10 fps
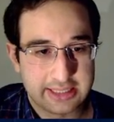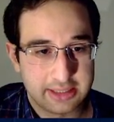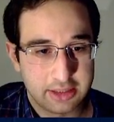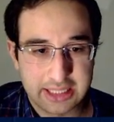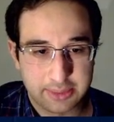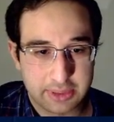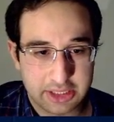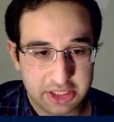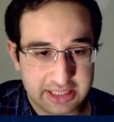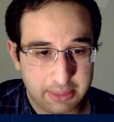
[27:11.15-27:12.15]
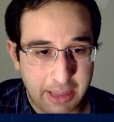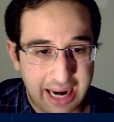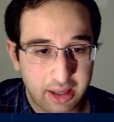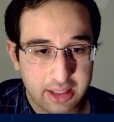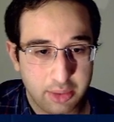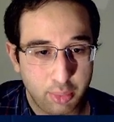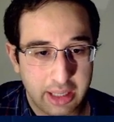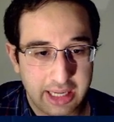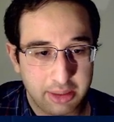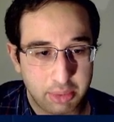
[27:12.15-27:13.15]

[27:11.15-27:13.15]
And this position is apparently winning,